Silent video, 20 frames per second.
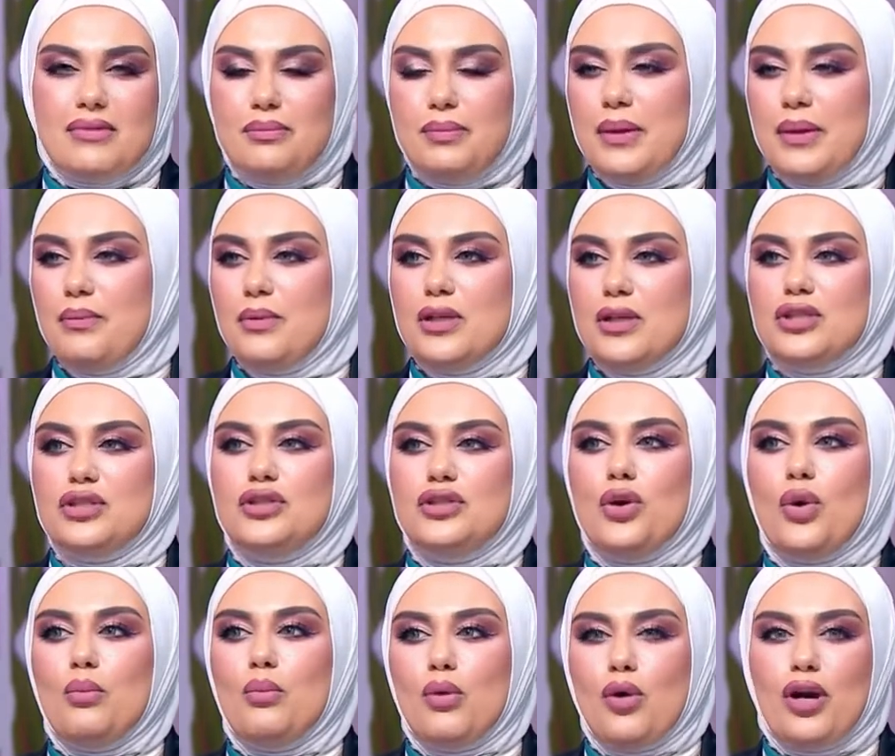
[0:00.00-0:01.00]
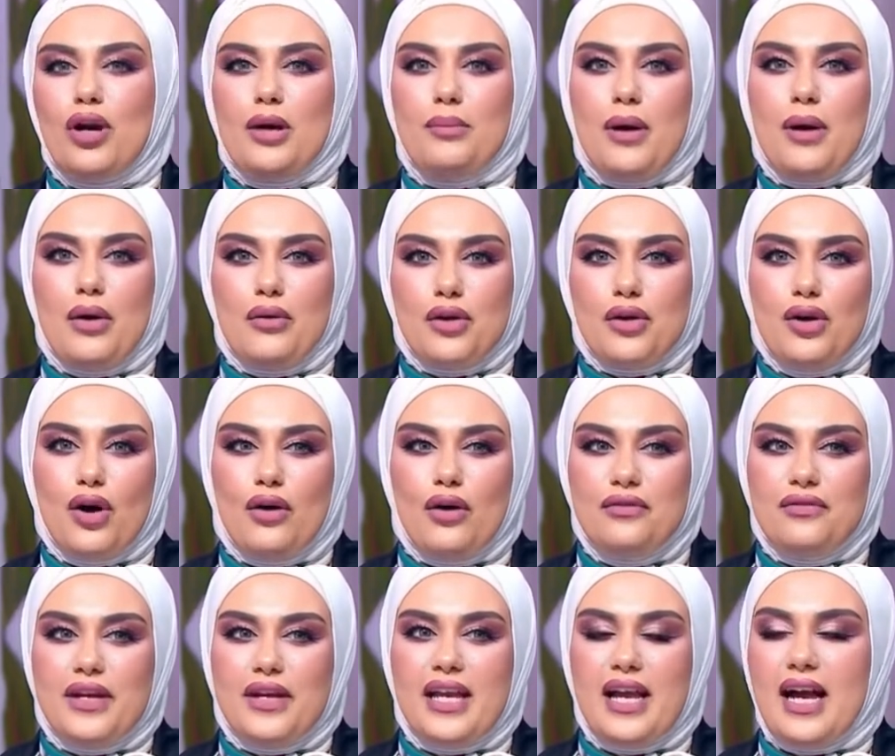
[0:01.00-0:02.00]
people to know more about
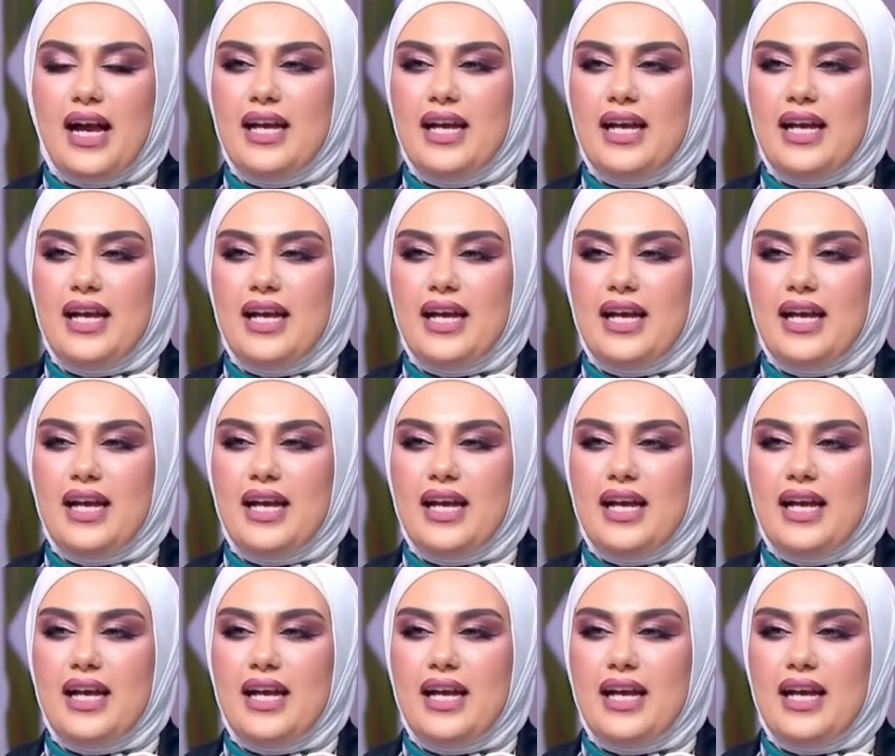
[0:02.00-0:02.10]
coffee.